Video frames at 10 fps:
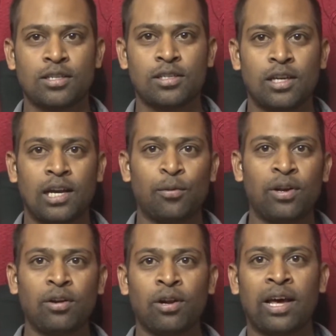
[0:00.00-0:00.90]
So I
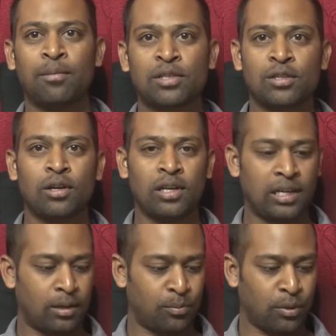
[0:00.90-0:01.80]
went on Amazon
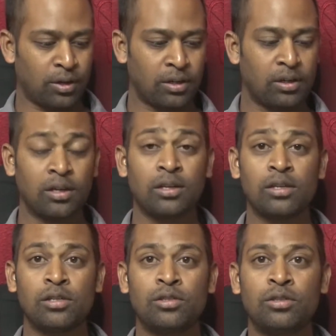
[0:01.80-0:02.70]
and I bought a
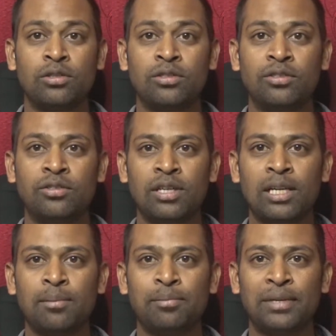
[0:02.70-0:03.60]

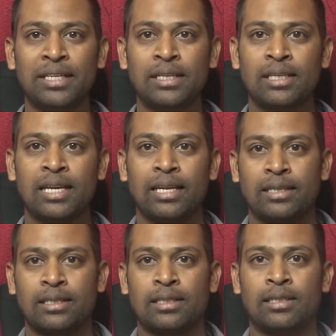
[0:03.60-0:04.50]
drill bit
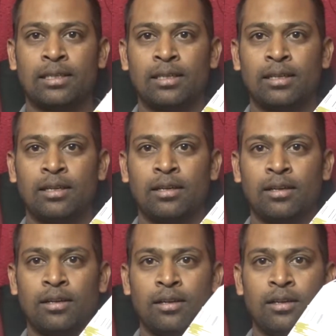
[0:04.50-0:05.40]
kit.
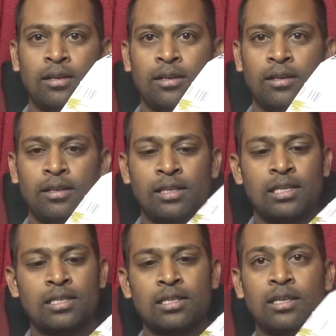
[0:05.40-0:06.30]
This
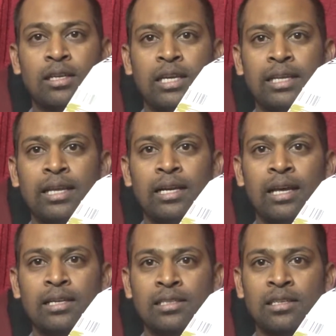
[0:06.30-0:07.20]
is the kit that
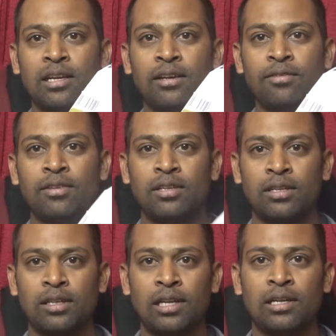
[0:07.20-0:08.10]
has arrived.
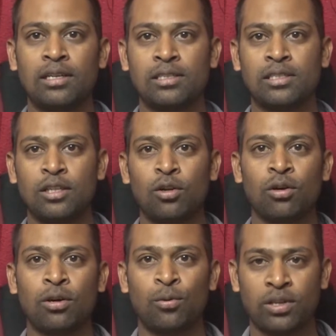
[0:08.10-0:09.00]
Let us look
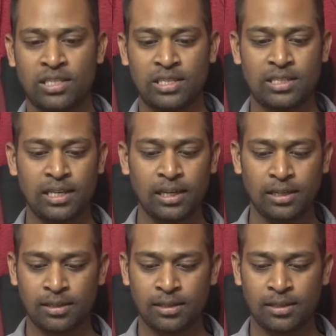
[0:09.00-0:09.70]
what's inside.